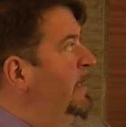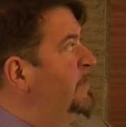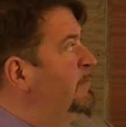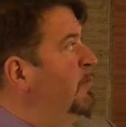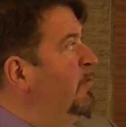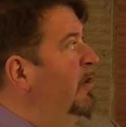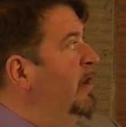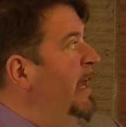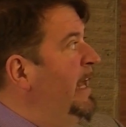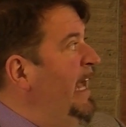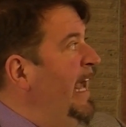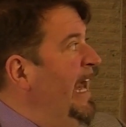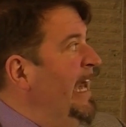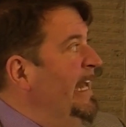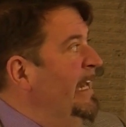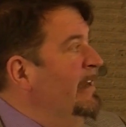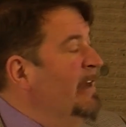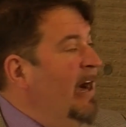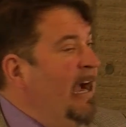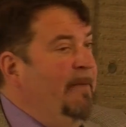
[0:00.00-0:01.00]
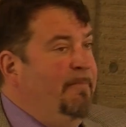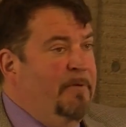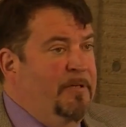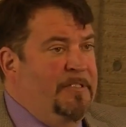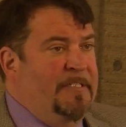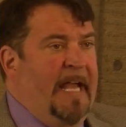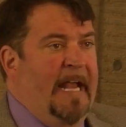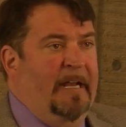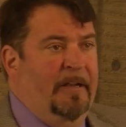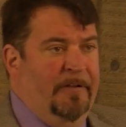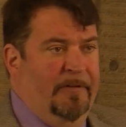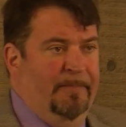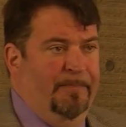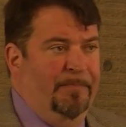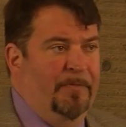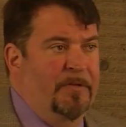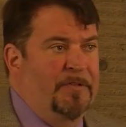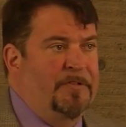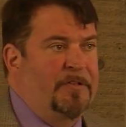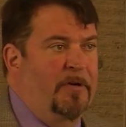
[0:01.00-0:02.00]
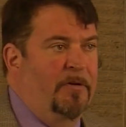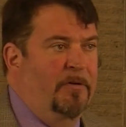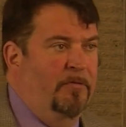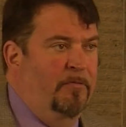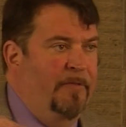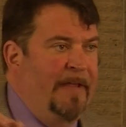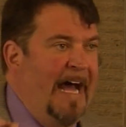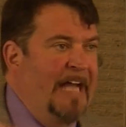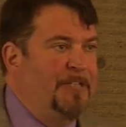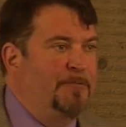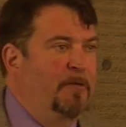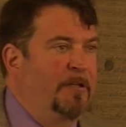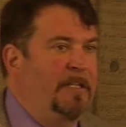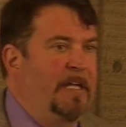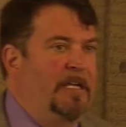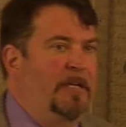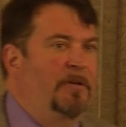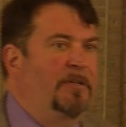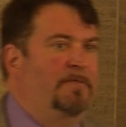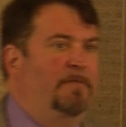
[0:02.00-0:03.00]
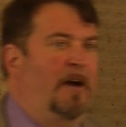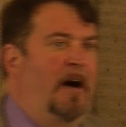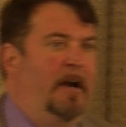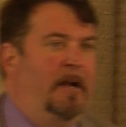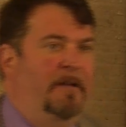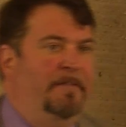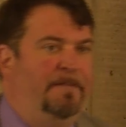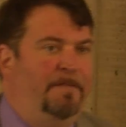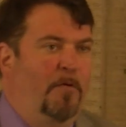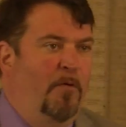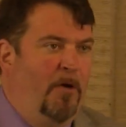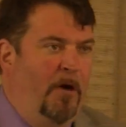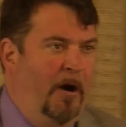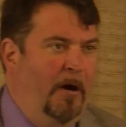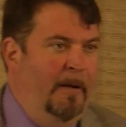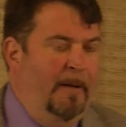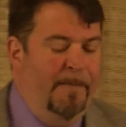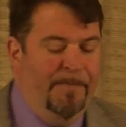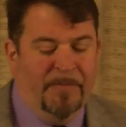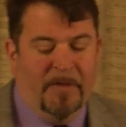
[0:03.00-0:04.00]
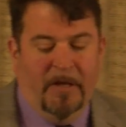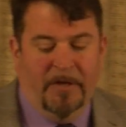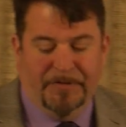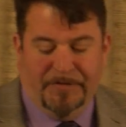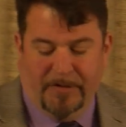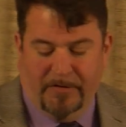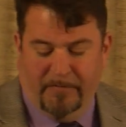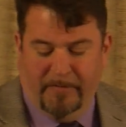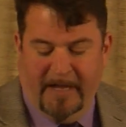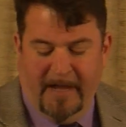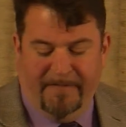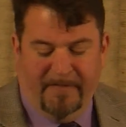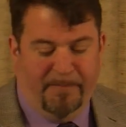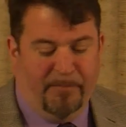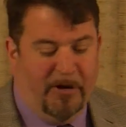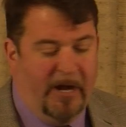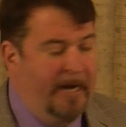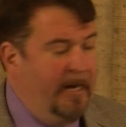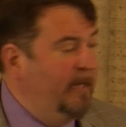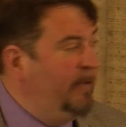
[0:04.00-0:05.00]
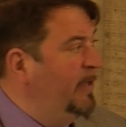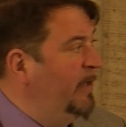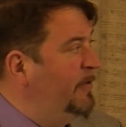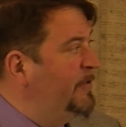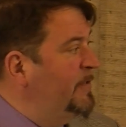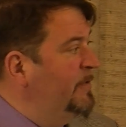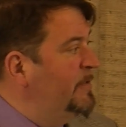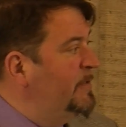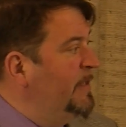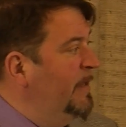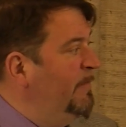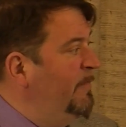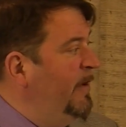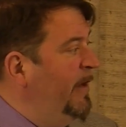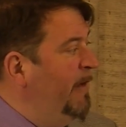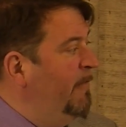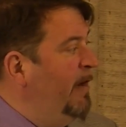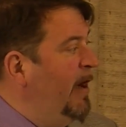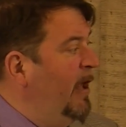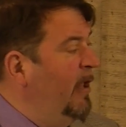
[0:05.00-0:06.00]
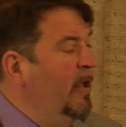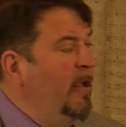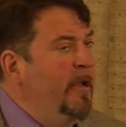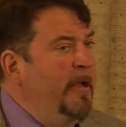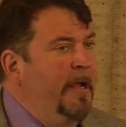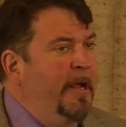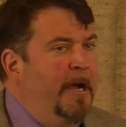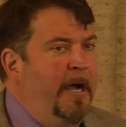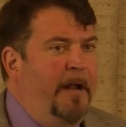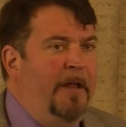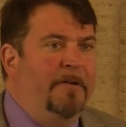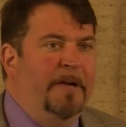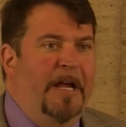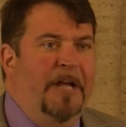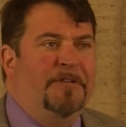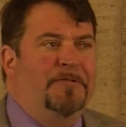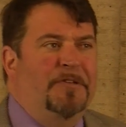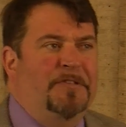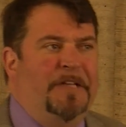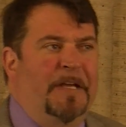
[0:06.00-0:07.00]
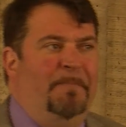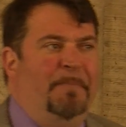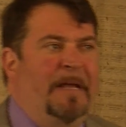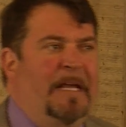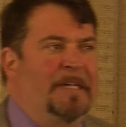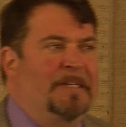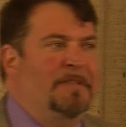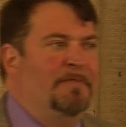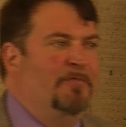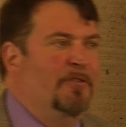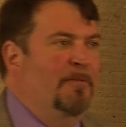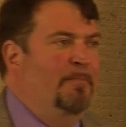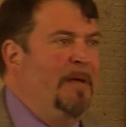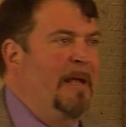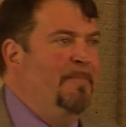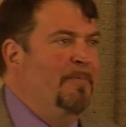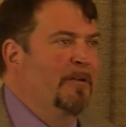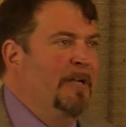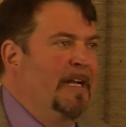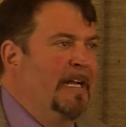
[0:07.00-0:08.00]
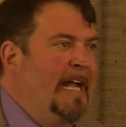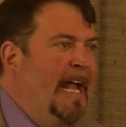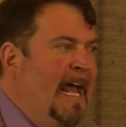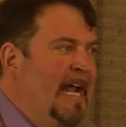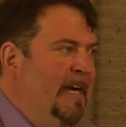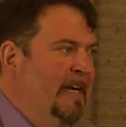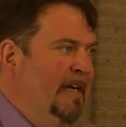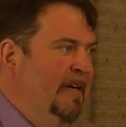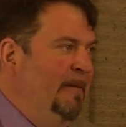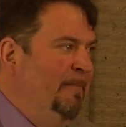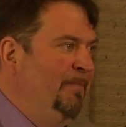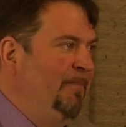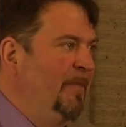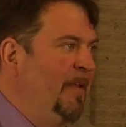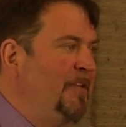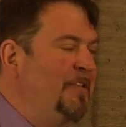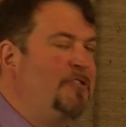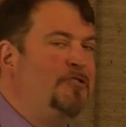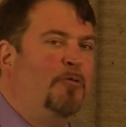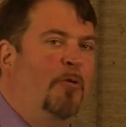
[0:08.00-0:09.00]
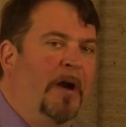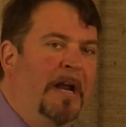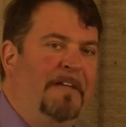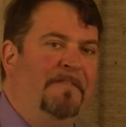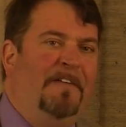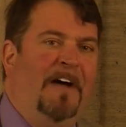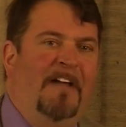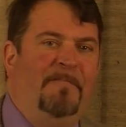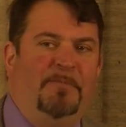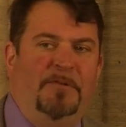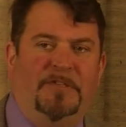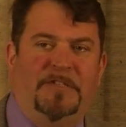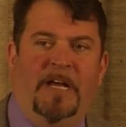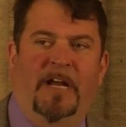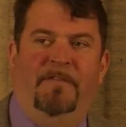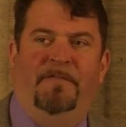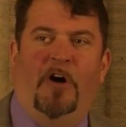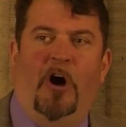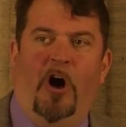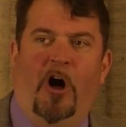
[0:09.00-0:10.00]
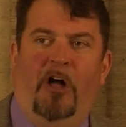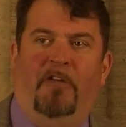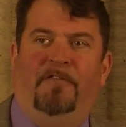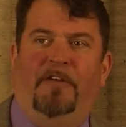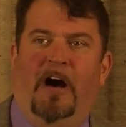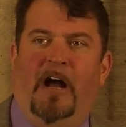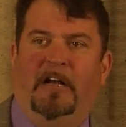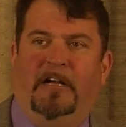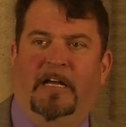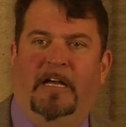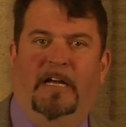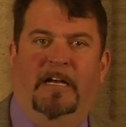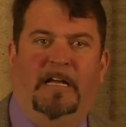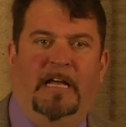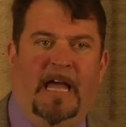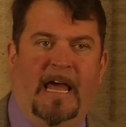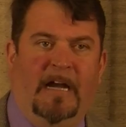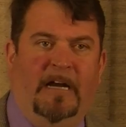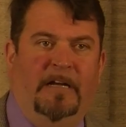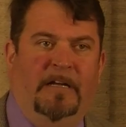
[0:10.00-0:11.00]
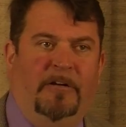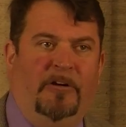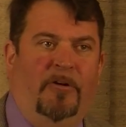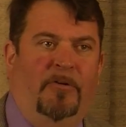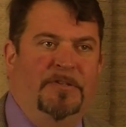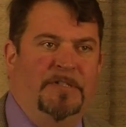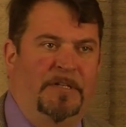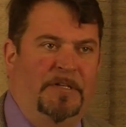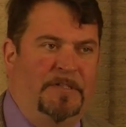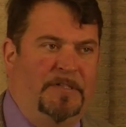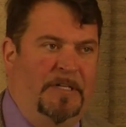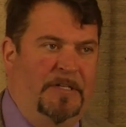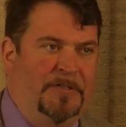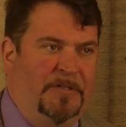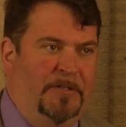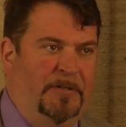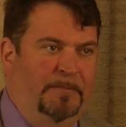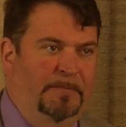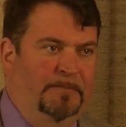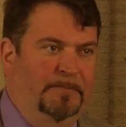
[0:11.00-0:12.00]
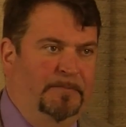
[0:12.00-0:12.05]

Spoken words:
It's more like 89%. So that's what they use vodka for. So we have a product that suits them very well. Another interesting piece for people in Canada, 25% of all vodka in Canada goes in a Caesar.